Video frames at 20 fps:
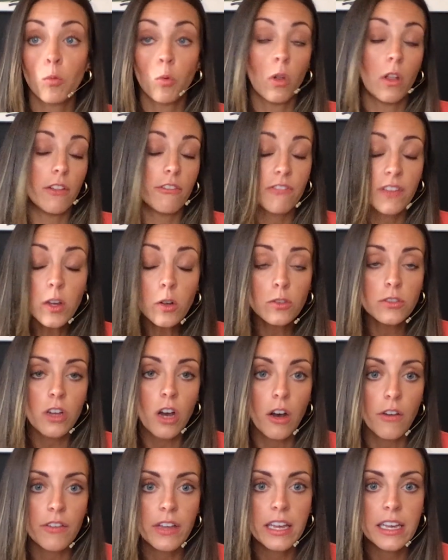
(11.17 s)
Well, it feels
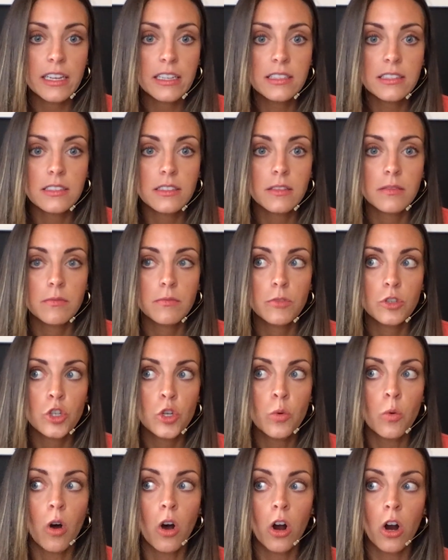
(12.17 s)
obvious
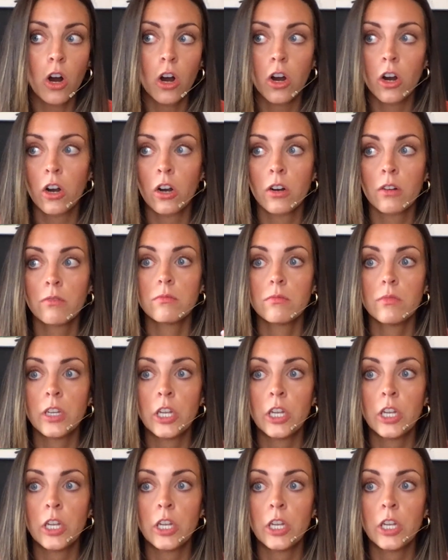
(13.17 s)
to our,